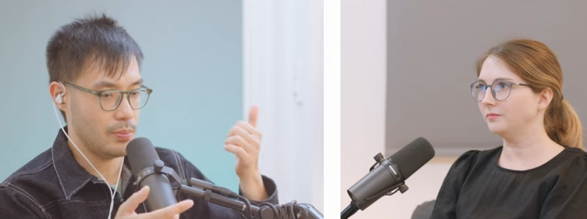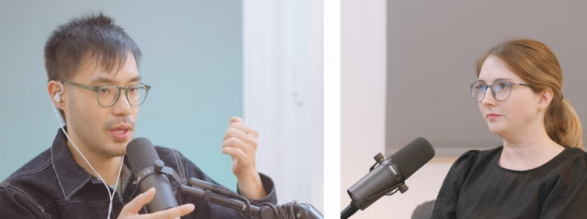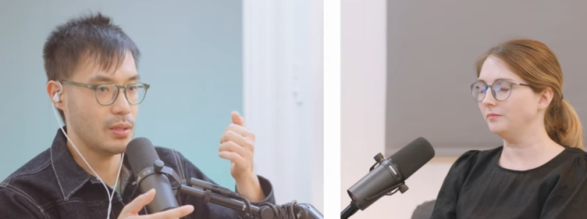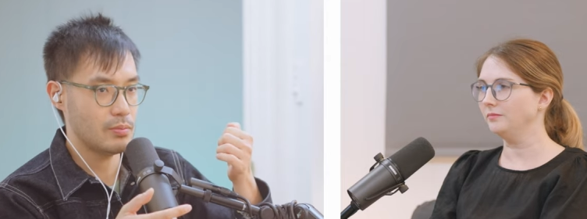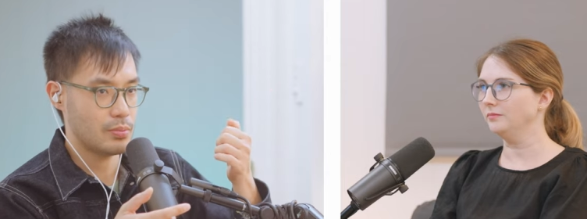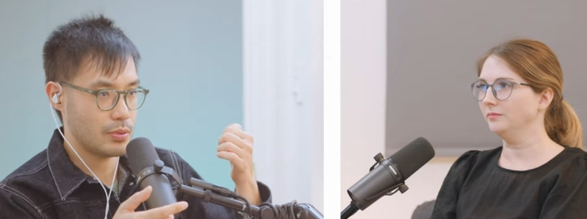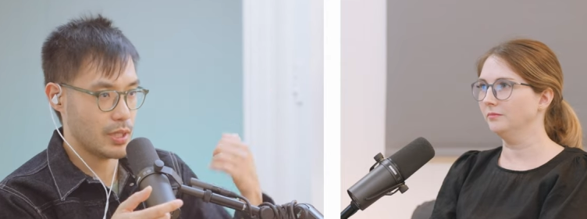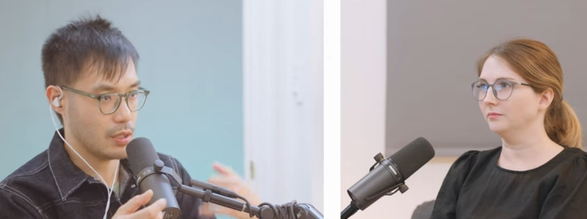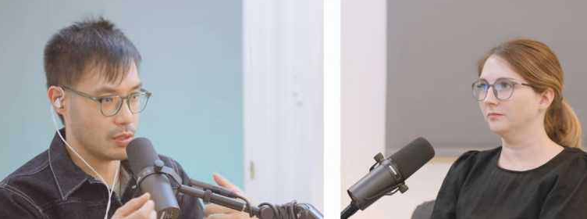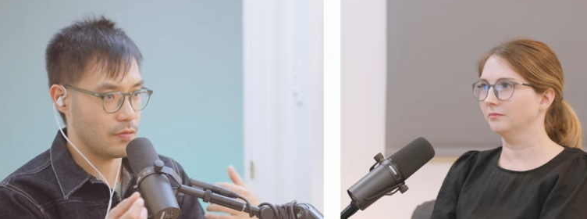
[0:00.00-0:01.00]
Speaker 1: pin
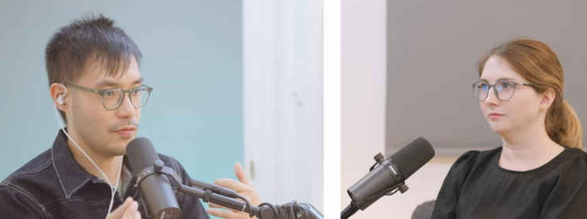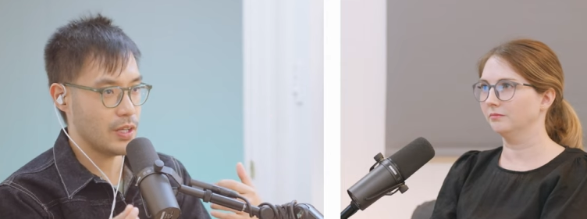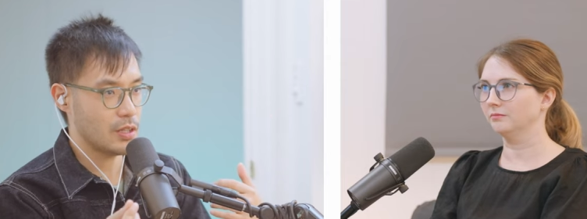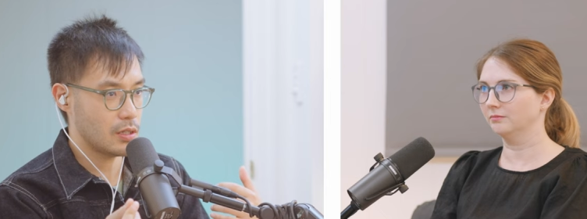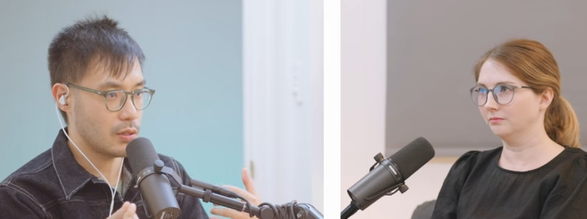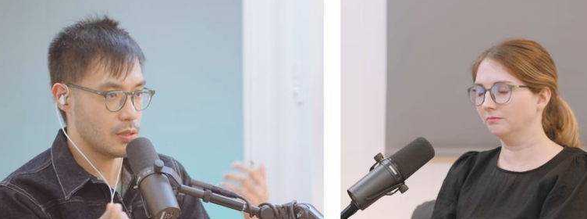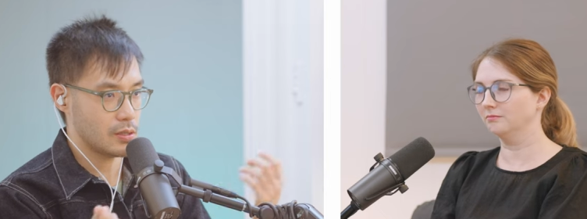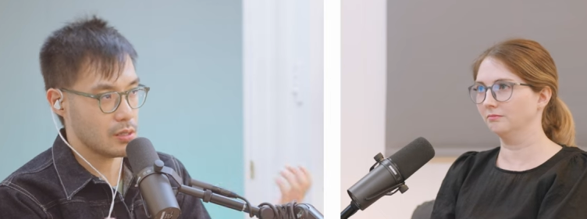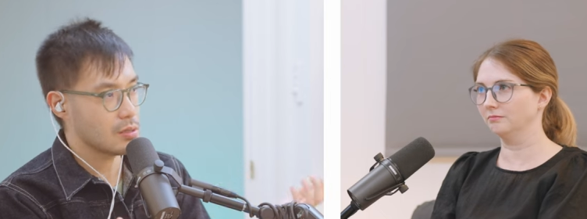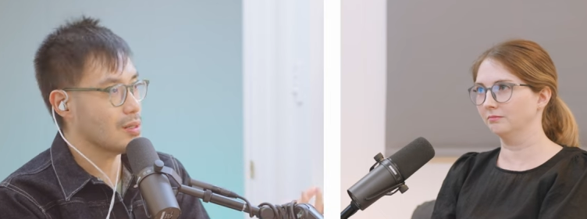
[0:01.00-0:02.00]
prick on the finger is,
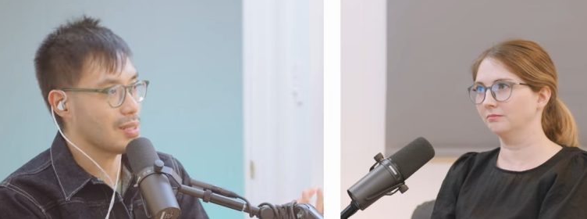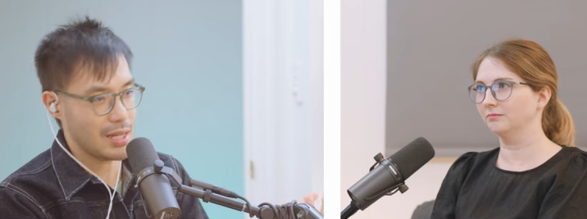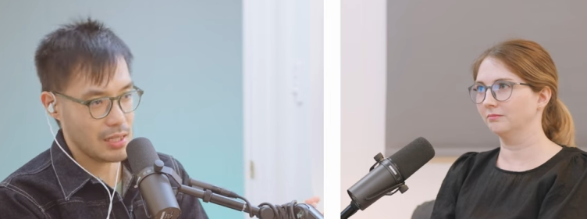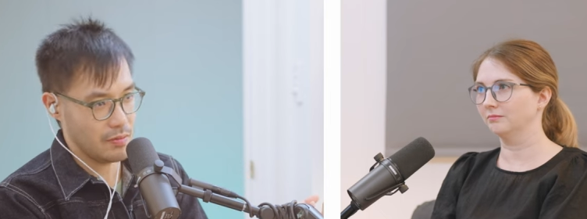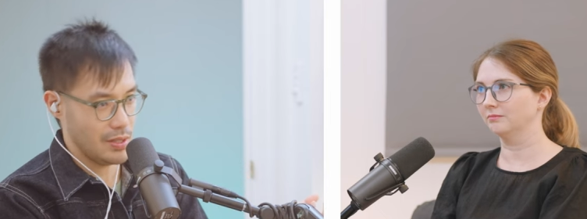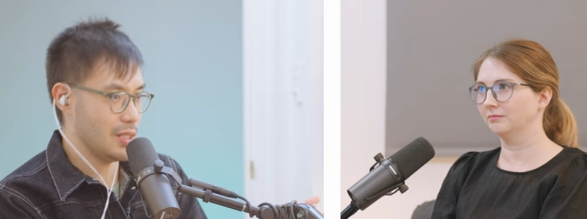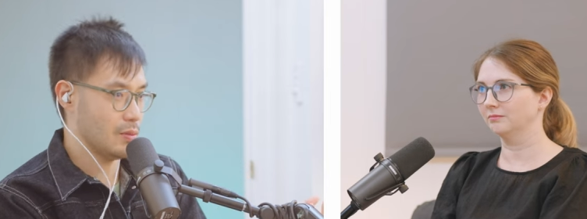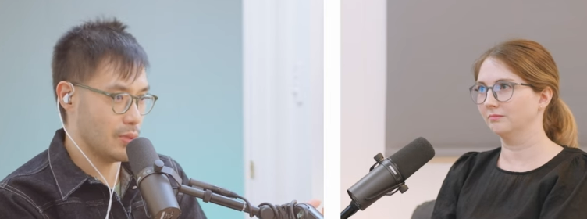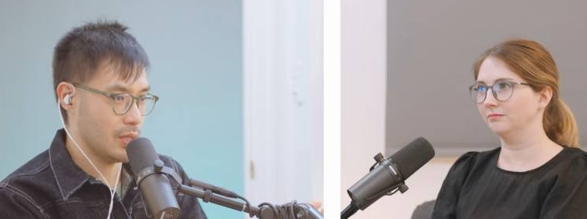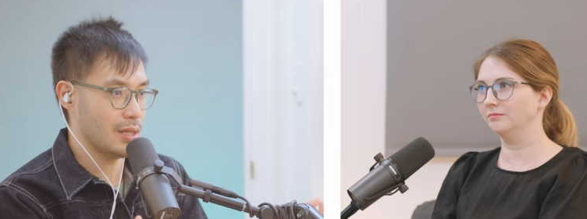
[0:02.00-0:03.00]
mm. is not mm. that
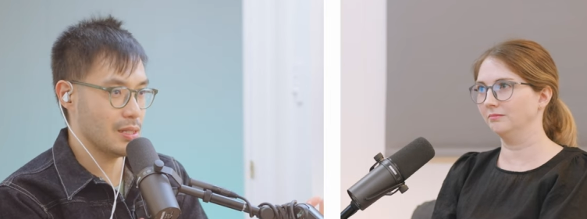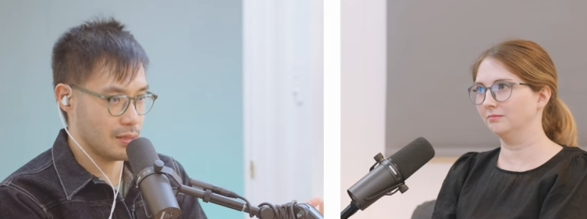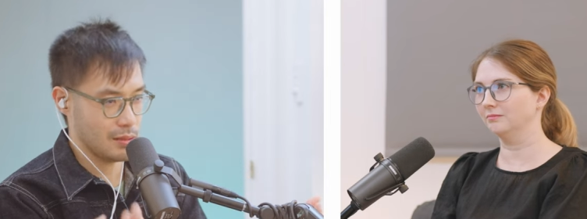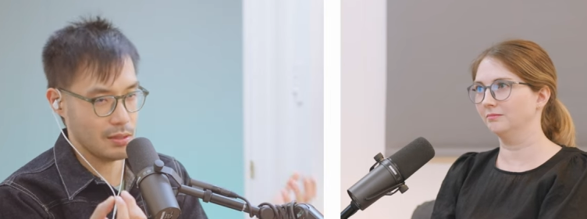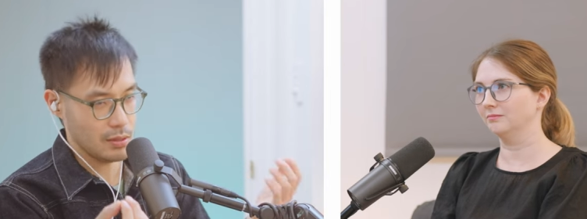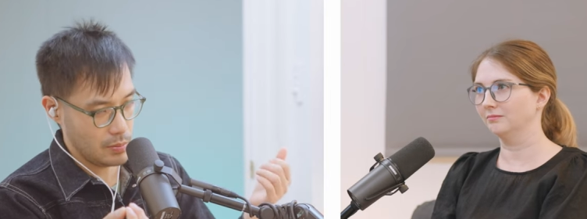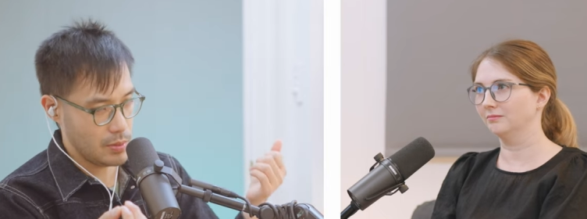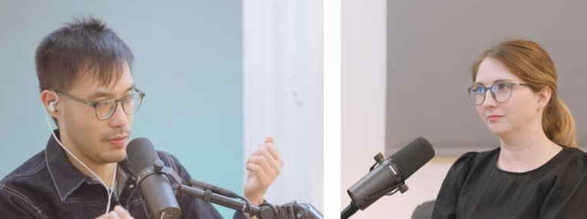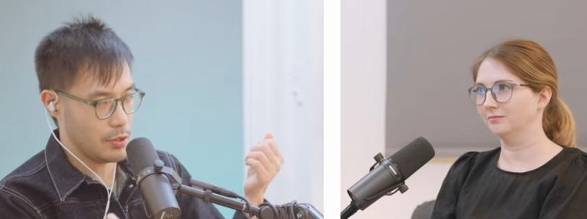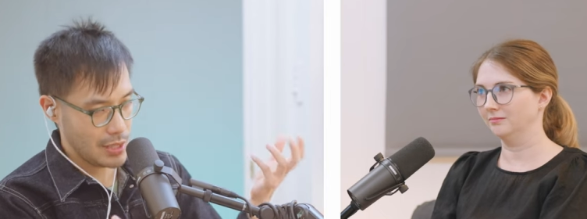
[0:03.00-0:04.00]
inconvenient, but mm-hmm. it is a little
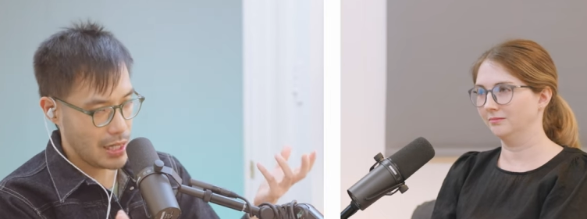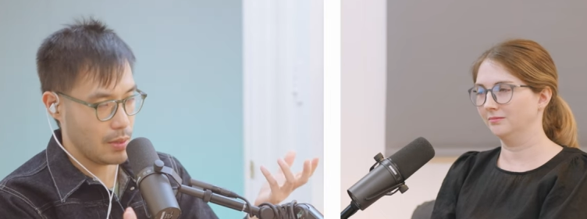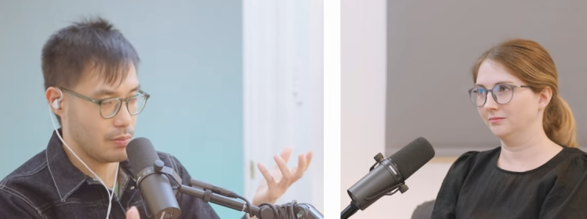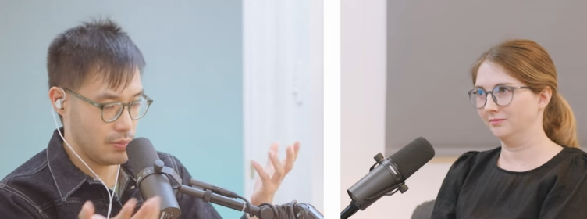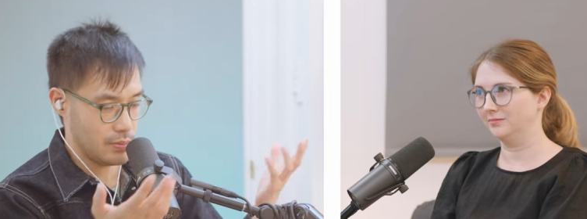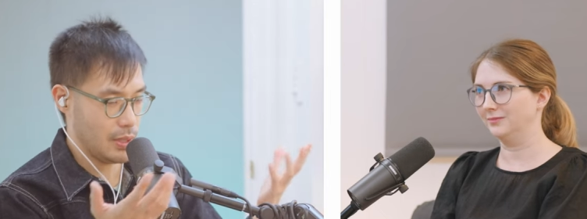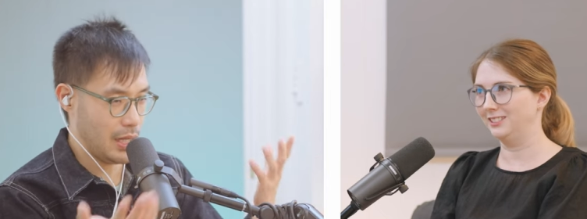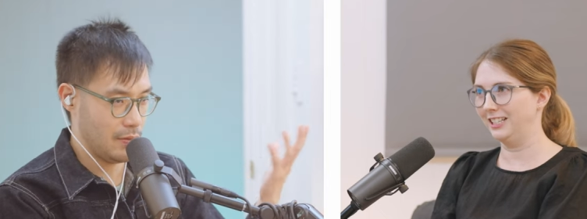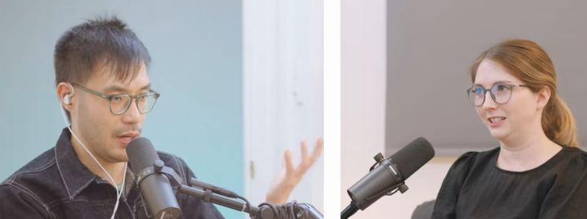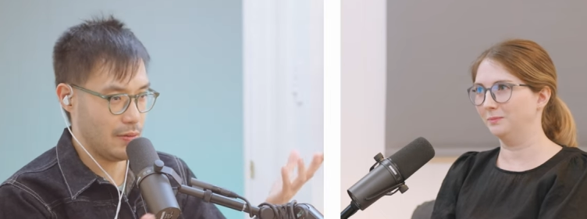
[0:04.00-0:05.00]
bit of a jab
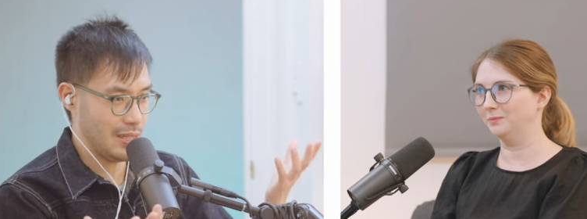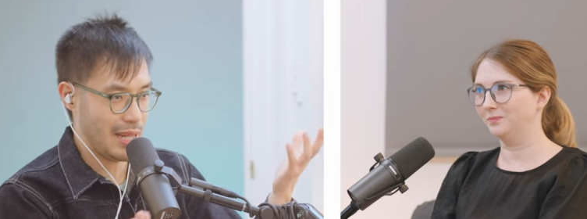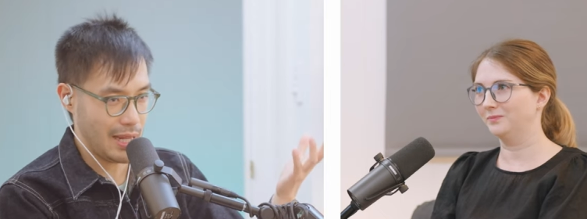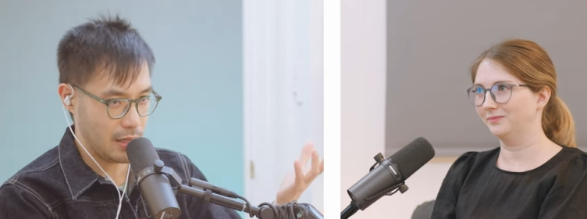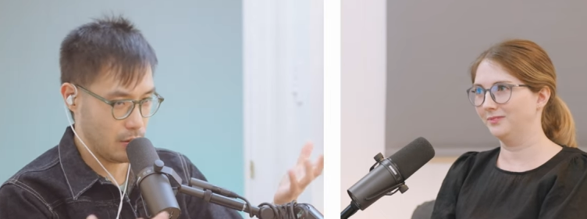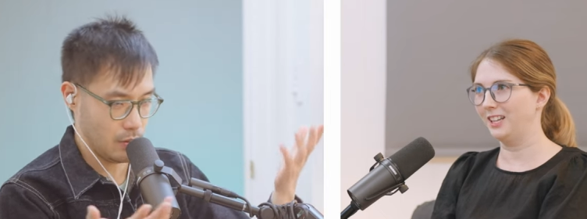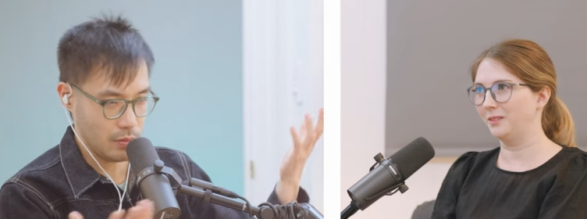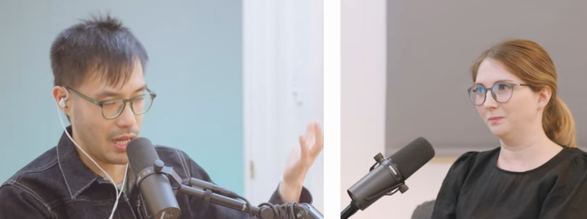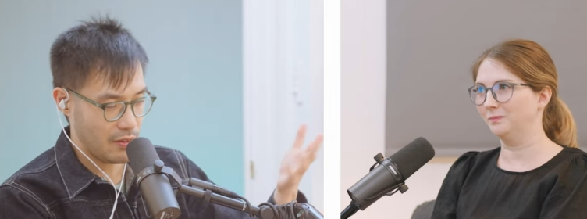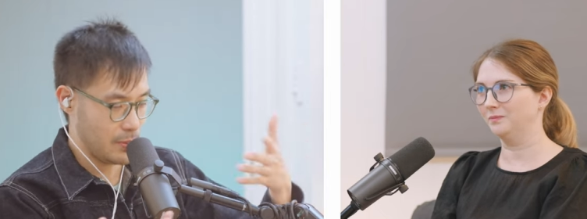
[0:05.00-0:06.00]
uh, yeah. every day
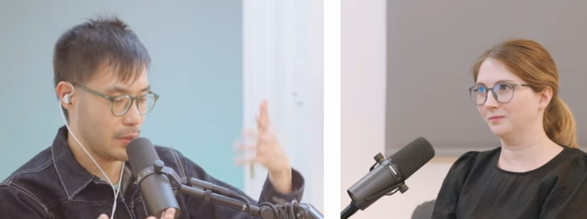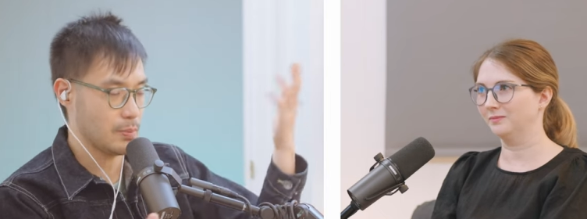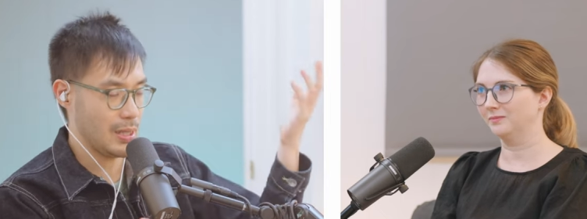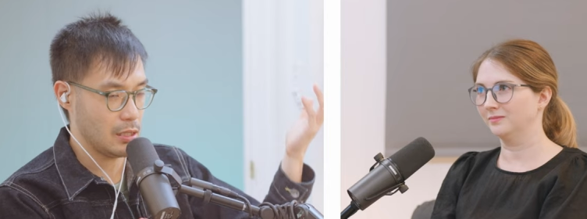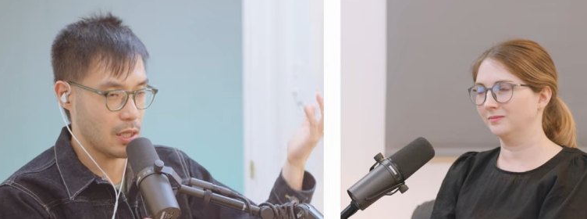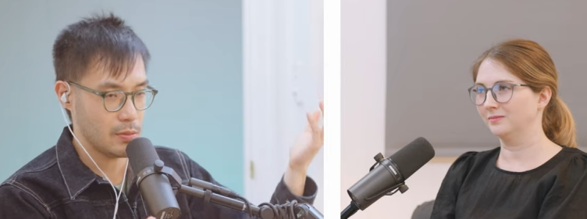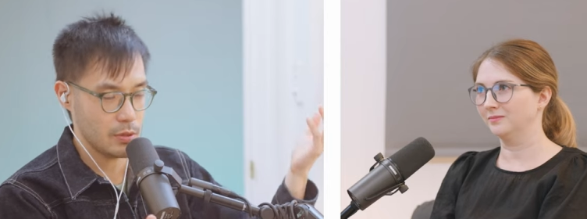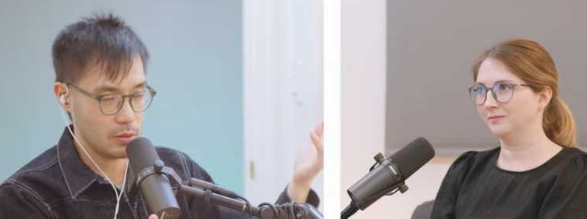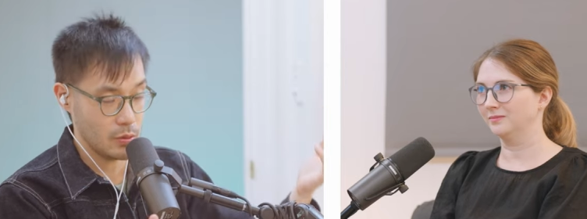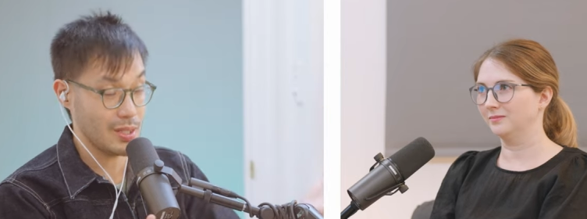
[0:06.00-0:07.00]
or yeah. however many
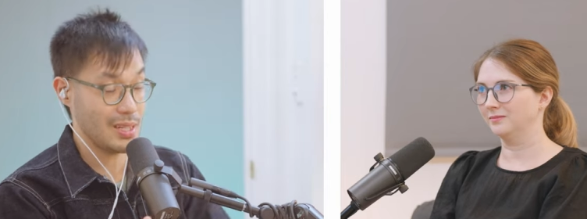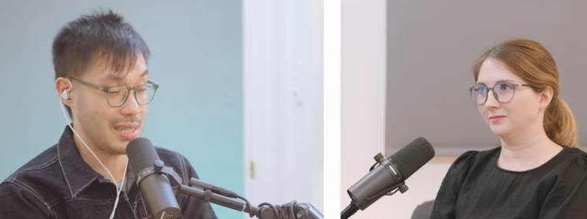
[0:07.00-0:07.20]
times you do it a